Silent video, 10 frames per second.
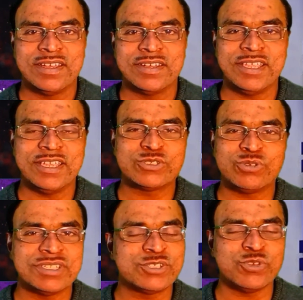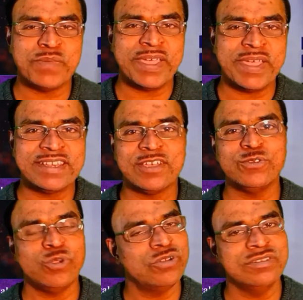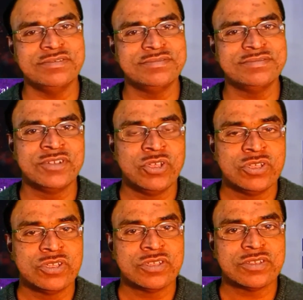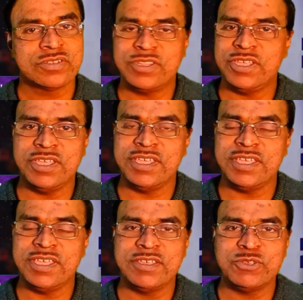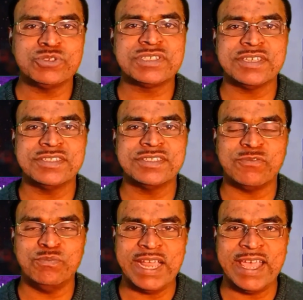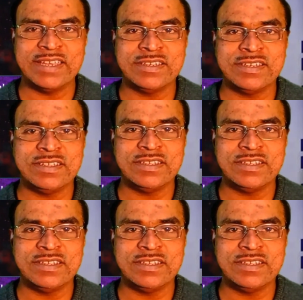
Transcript: Dear students, you might have known the usage of brand